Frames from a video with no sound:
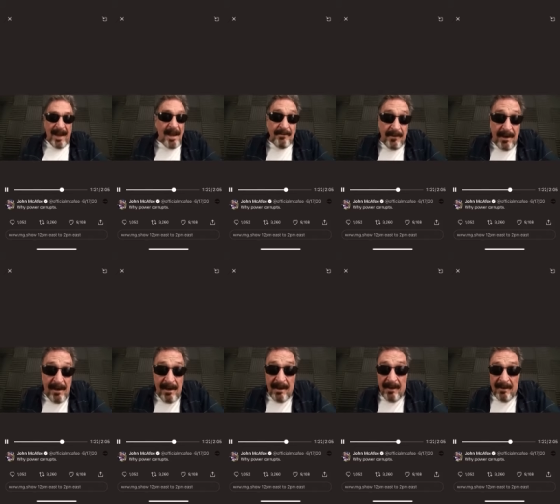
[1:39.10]
Envy?
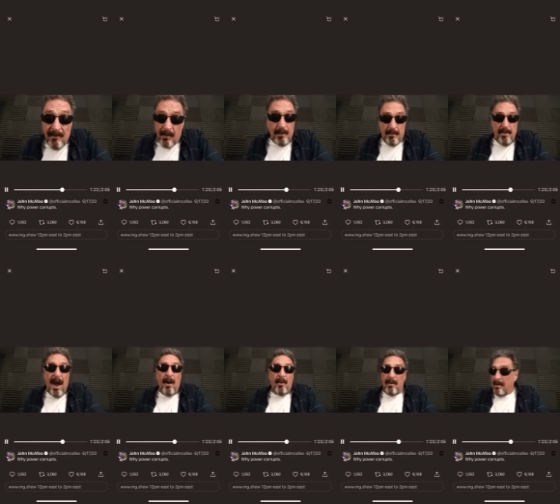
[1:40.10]
Well, with
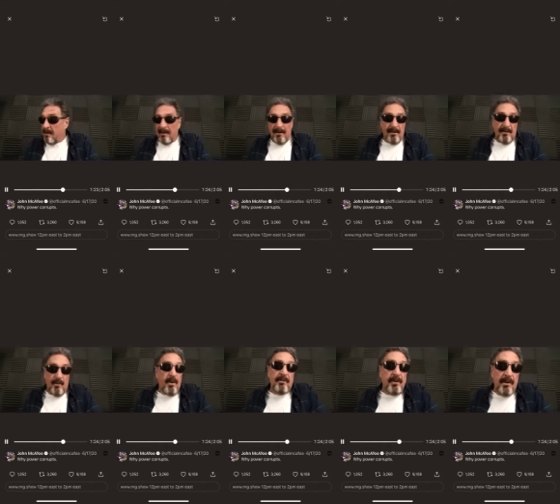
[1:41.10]
power,
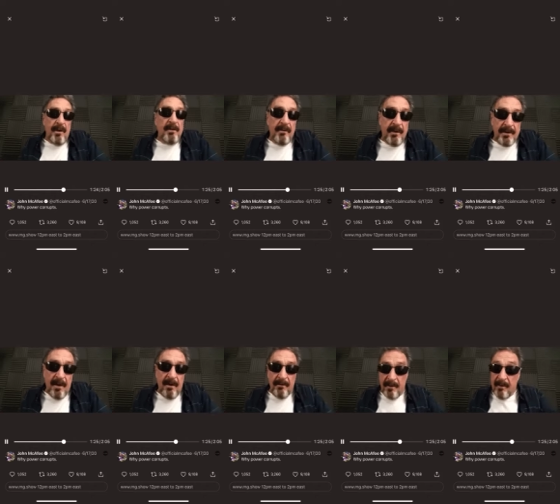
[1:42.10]
whatever you're envious
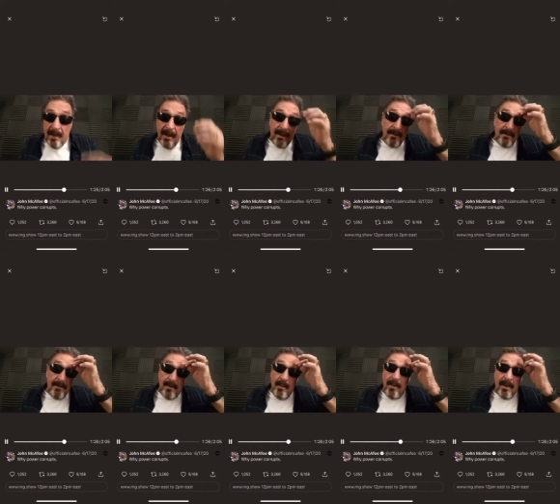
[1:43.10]
of, you can
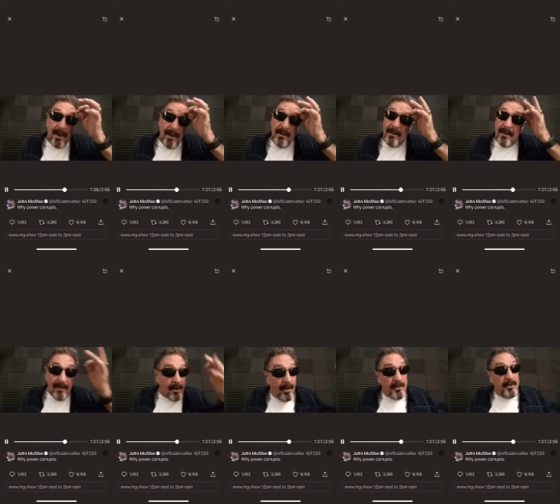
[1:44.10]
duplicate
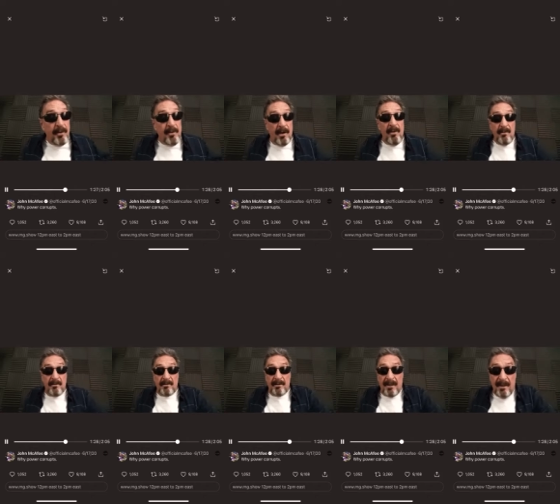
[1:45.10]
on your
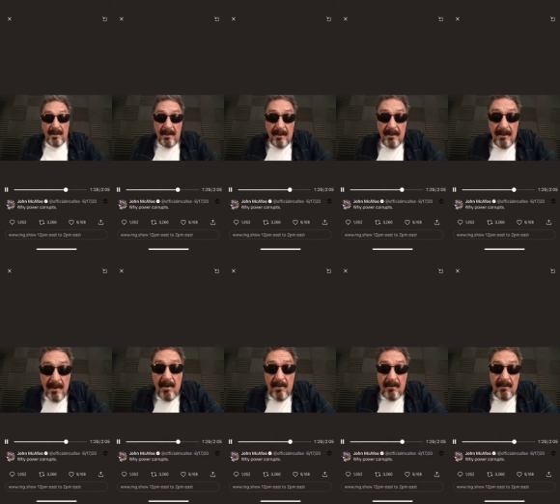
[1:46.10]
own.
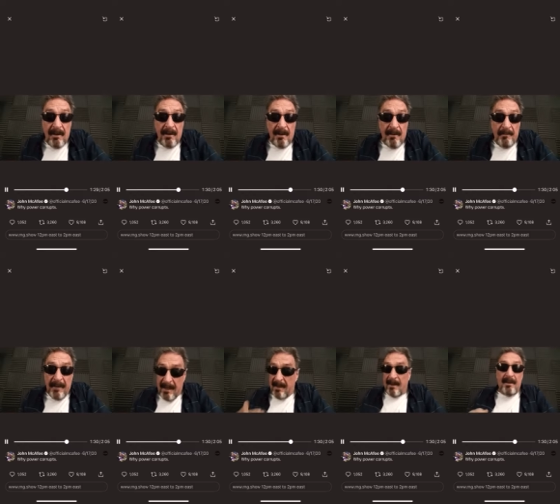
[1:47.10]
No,
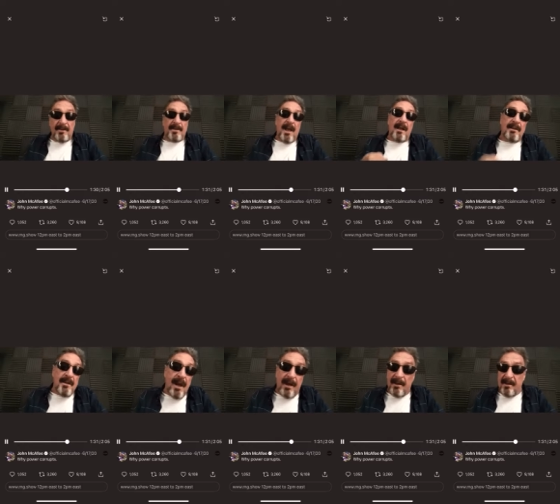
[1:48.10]
it is that
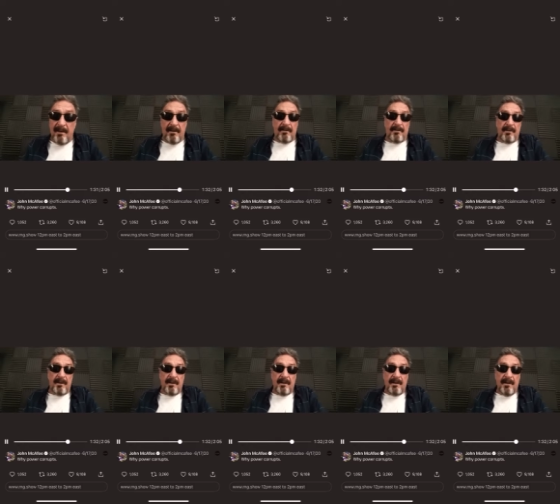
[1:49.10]
negative,
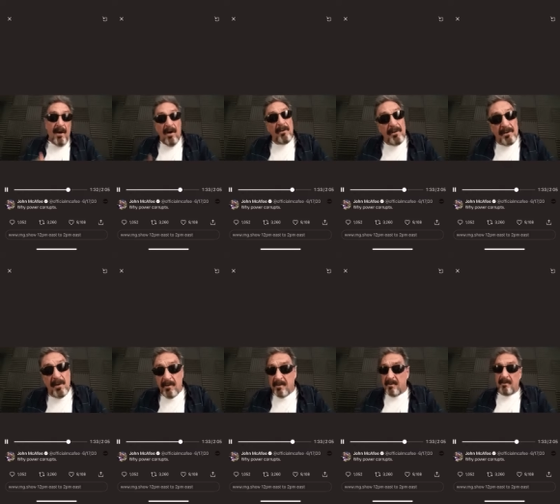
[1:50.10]

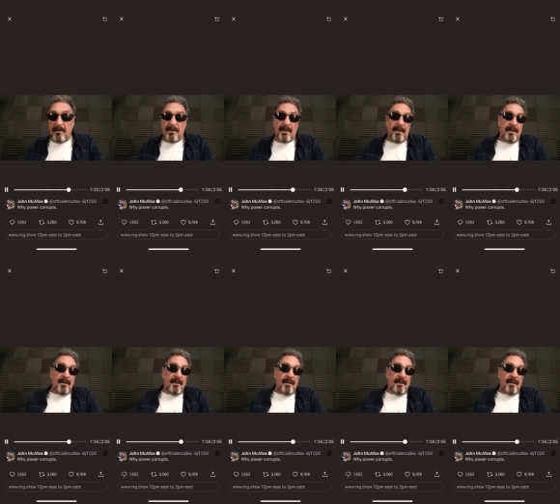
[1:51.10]
unsocial,